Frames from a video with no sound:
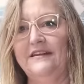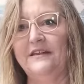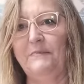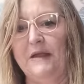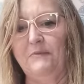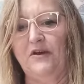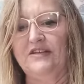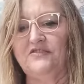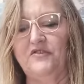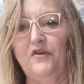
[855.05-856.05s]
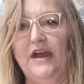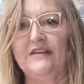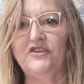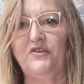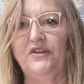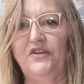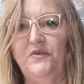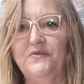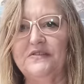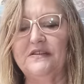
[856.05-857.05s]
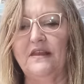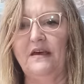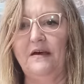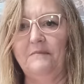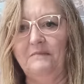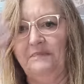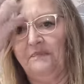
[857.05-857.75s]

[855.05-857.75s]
the paper Easter grass. You can use the